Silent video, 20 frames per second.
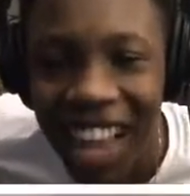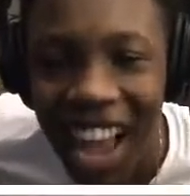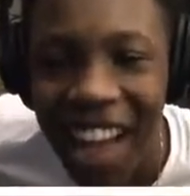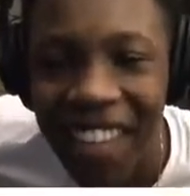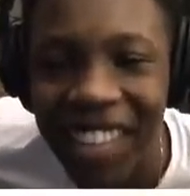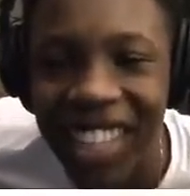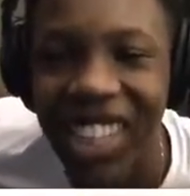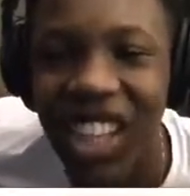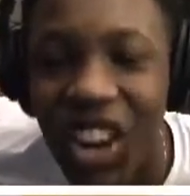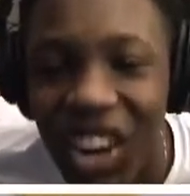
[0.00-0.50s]
not
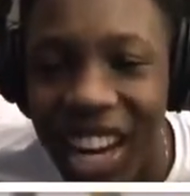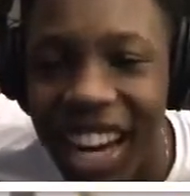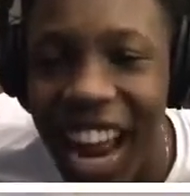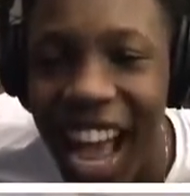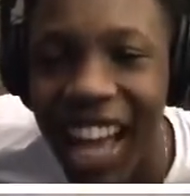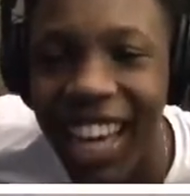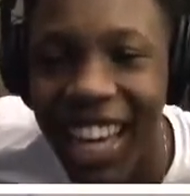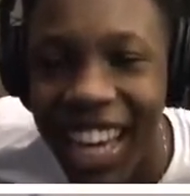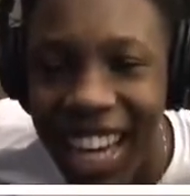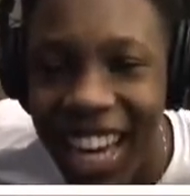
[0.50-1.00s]
having none of
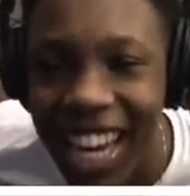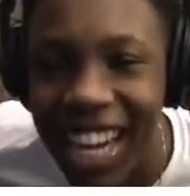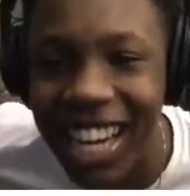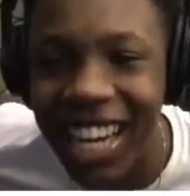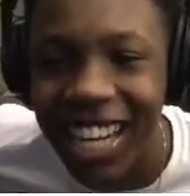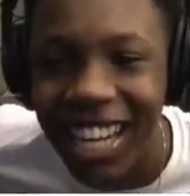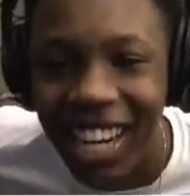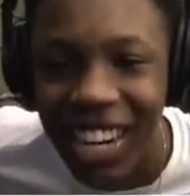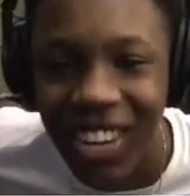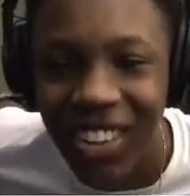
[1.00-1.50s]
that,
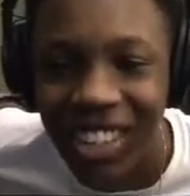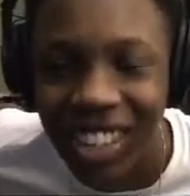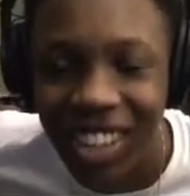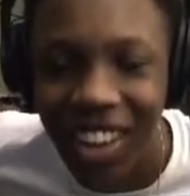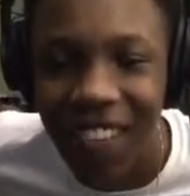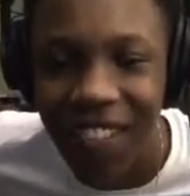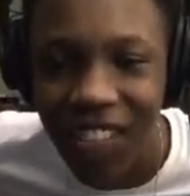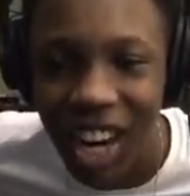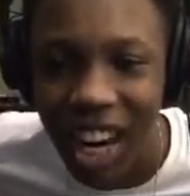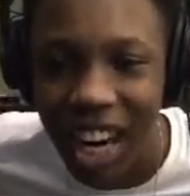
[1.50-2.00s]
nigga. What
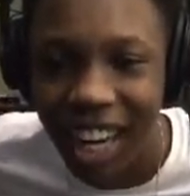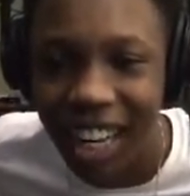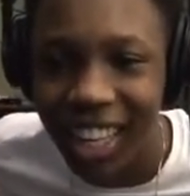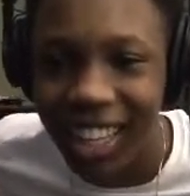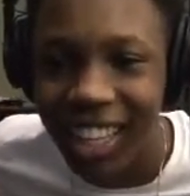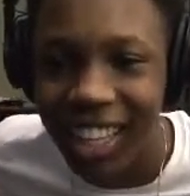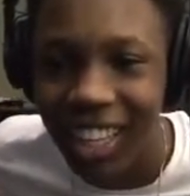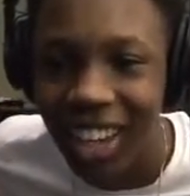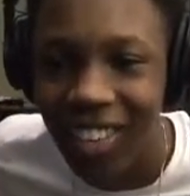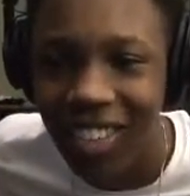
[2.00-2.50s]
the
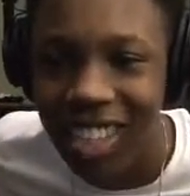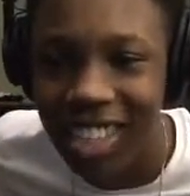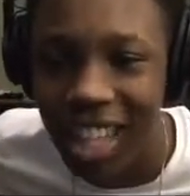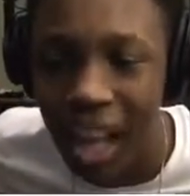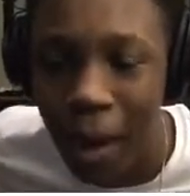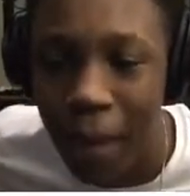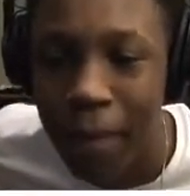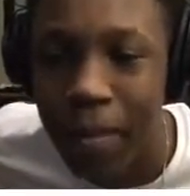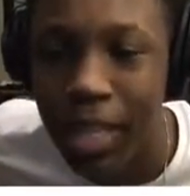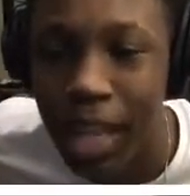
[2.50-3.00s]
fuck? Kobe said,
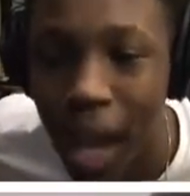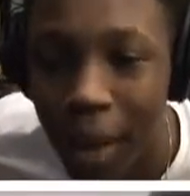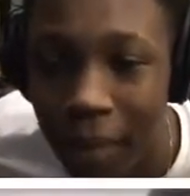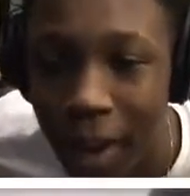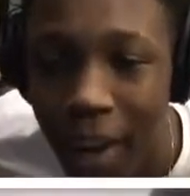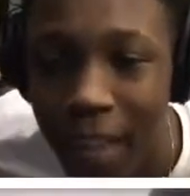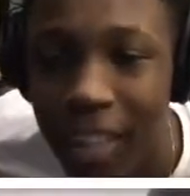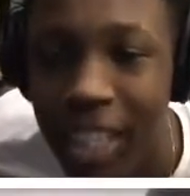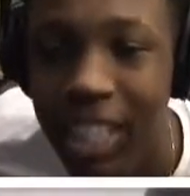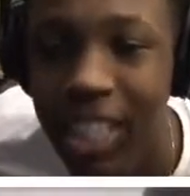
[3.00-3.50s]
I'm not
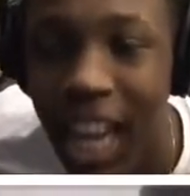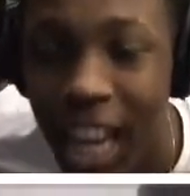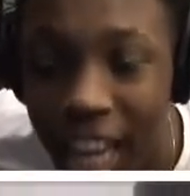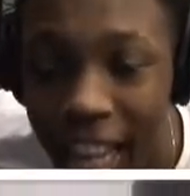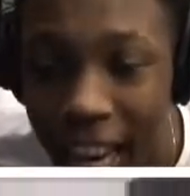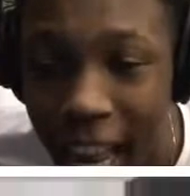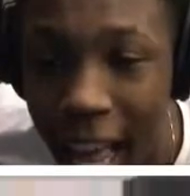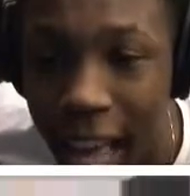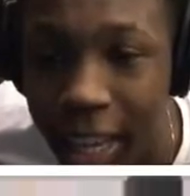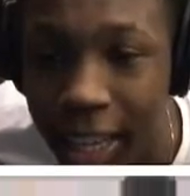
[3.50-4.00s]
having none
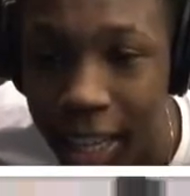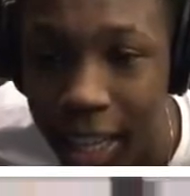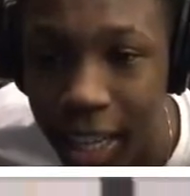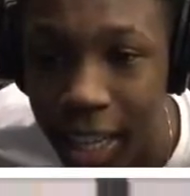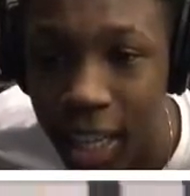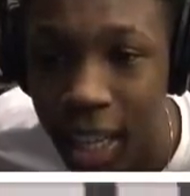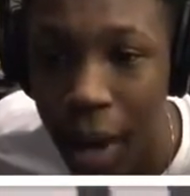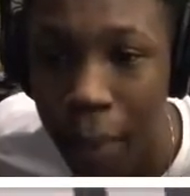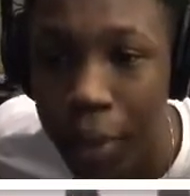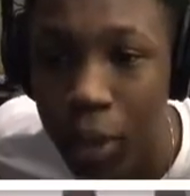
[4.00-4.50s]
of that,
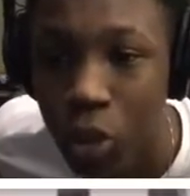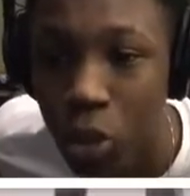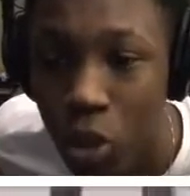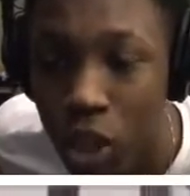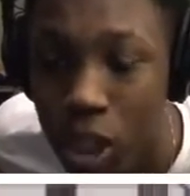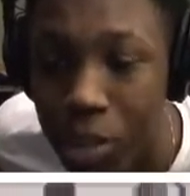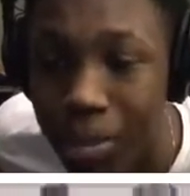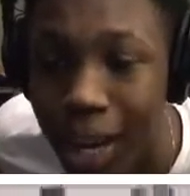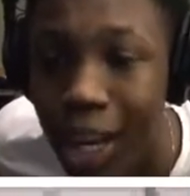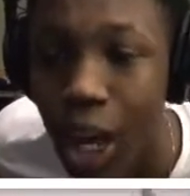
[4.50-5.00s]
nigga. I've been doing
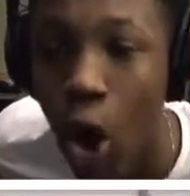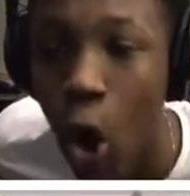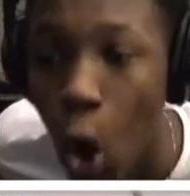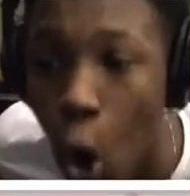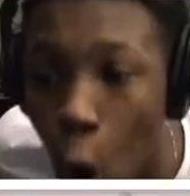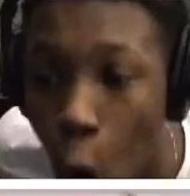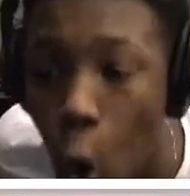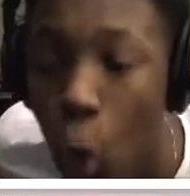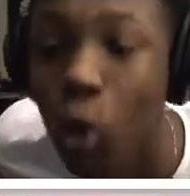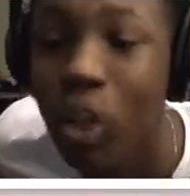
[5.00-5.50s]
this my
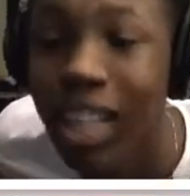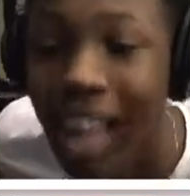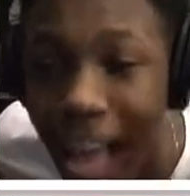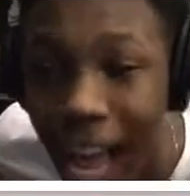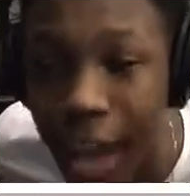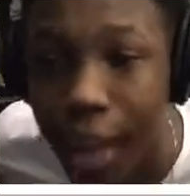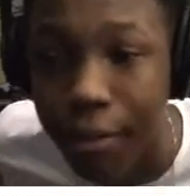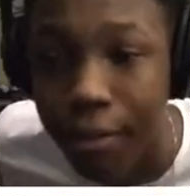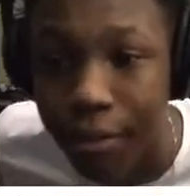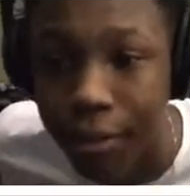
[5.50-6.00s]
whole
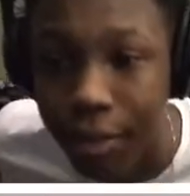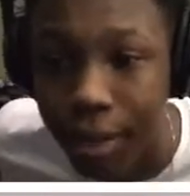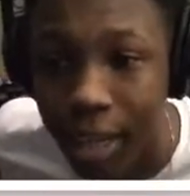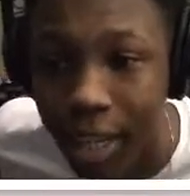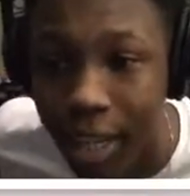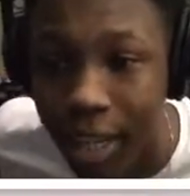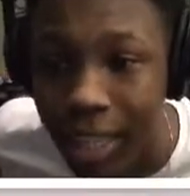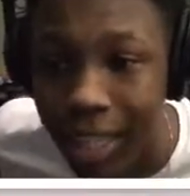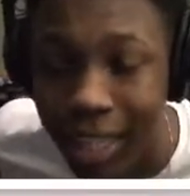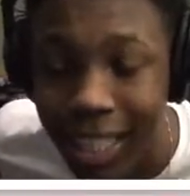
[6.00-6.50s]
life.
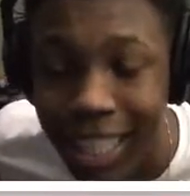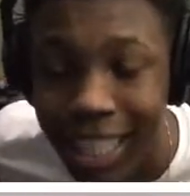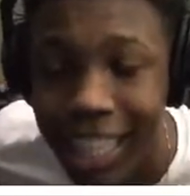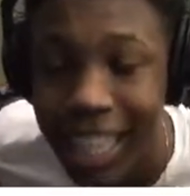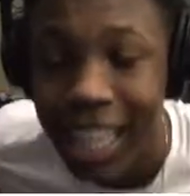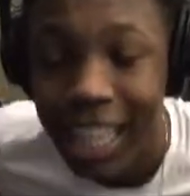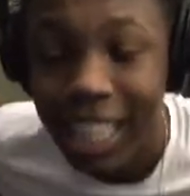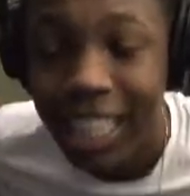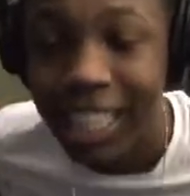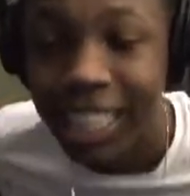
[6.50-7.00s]

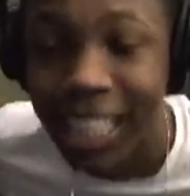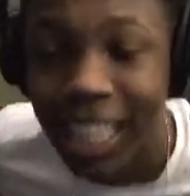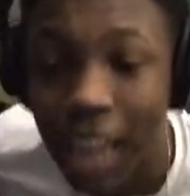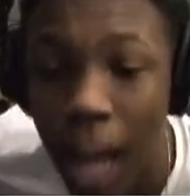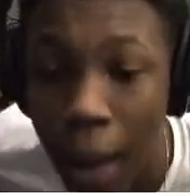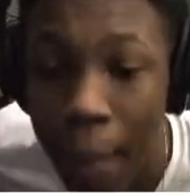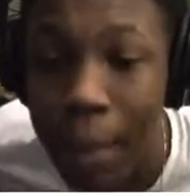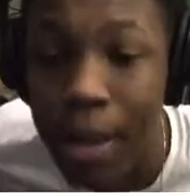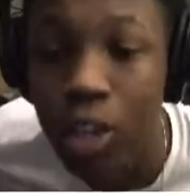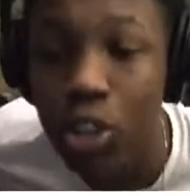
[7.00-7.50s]
He said,
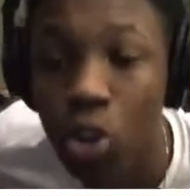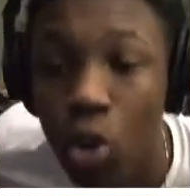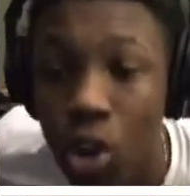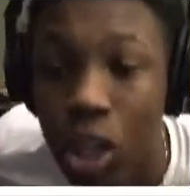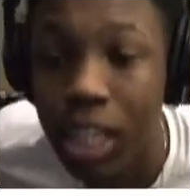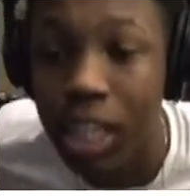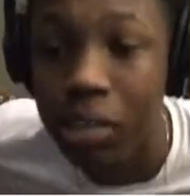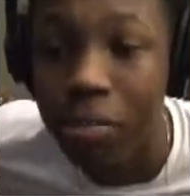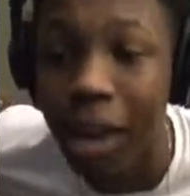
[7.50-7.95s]
I've been doing this